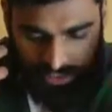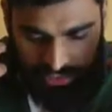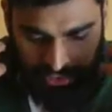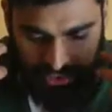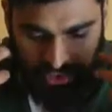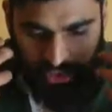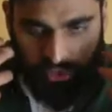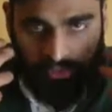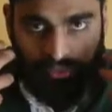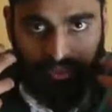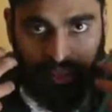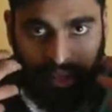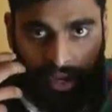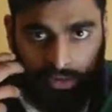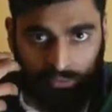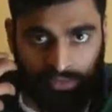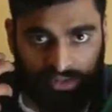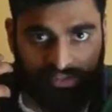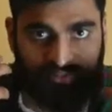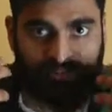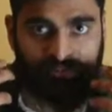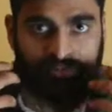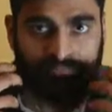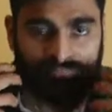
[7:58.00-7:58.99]
It's got the
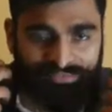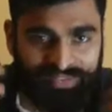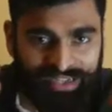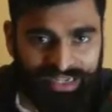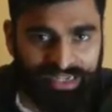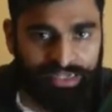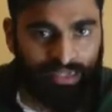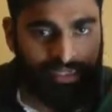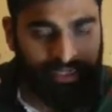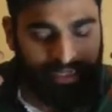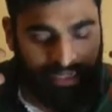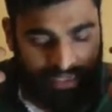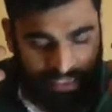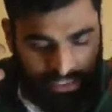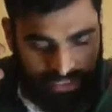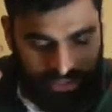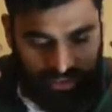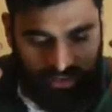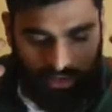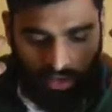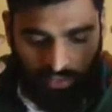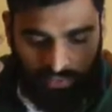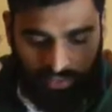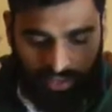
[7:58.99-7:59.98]
character.
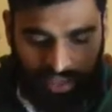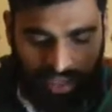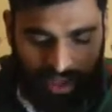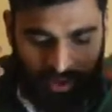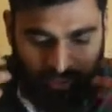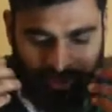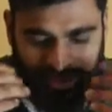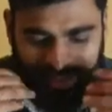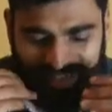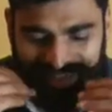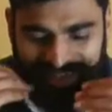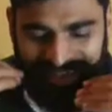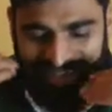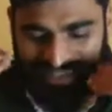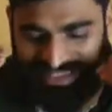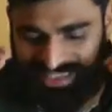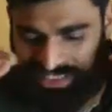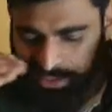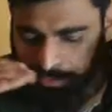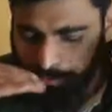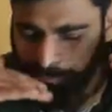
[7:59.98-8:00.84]
It's got the character. It's